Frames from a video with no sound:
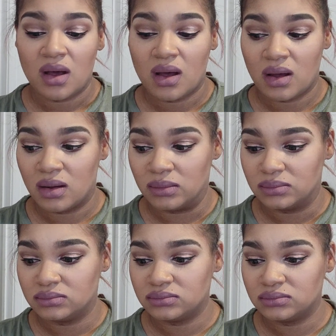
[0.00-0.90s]

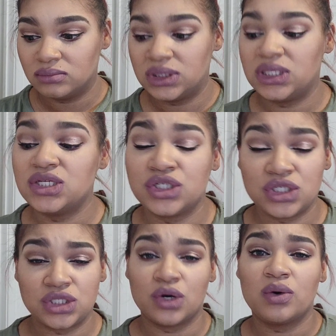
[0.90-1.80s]
Um, but these are
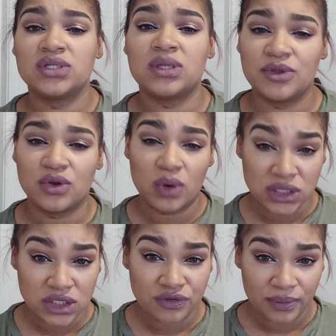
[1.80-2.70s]
just the some of the
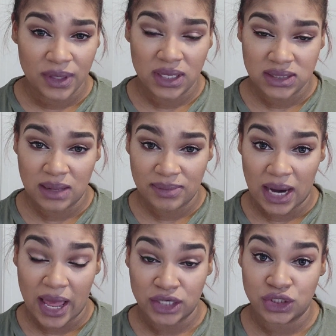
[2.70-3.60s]
questions from the exam
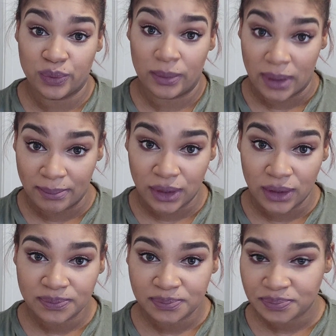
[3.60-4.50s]
that I actually
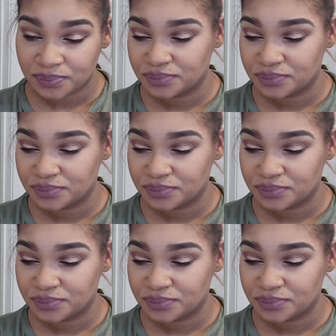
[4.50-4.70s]
remember.